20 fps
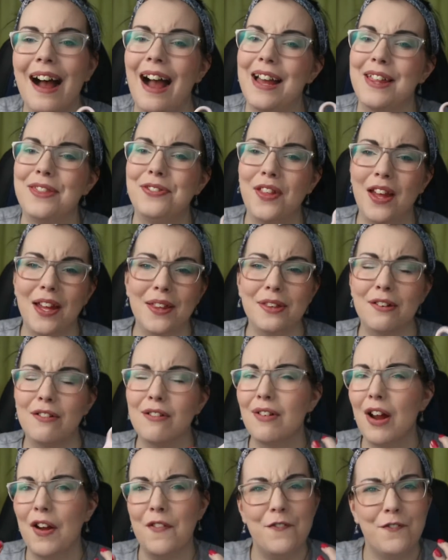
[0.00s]
I think they're
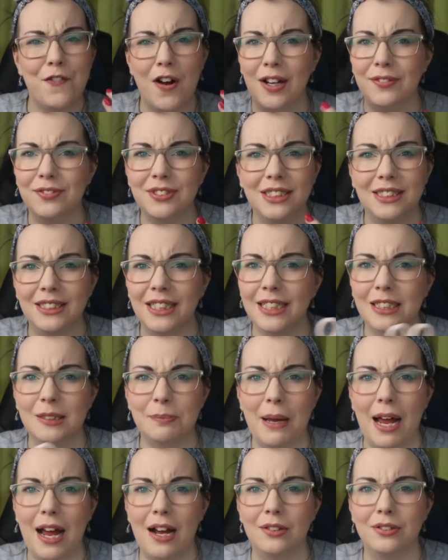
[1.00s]
around £5 to
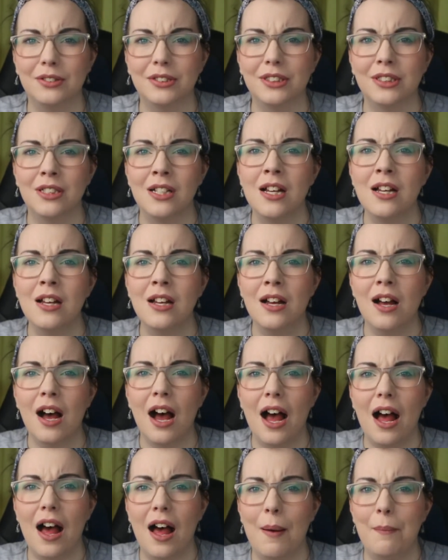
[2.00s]
£6.
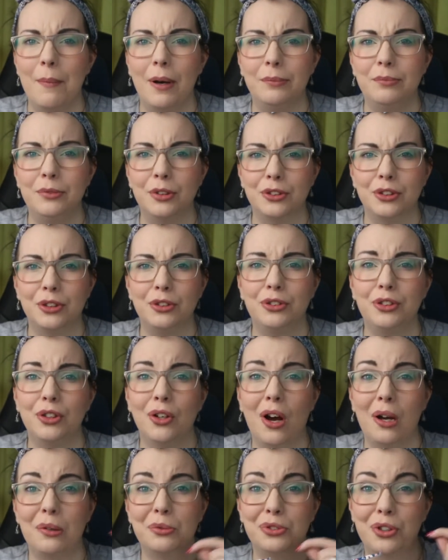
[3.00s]
I'm not too
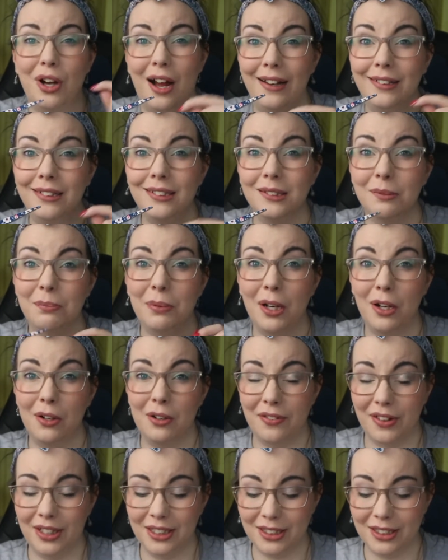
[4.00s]
sure. I'll try and link them below if they